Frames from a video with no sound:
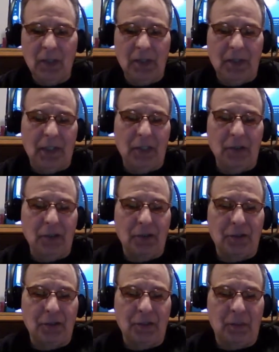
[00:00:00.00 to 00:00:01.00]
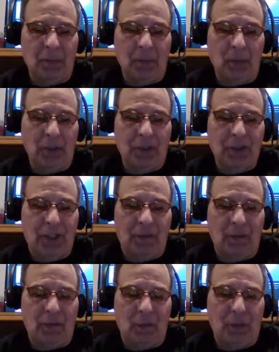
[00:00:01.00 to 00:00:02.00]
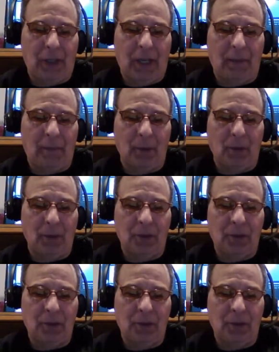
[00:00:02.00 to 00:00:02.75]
I think it's the bill, the 748 bill.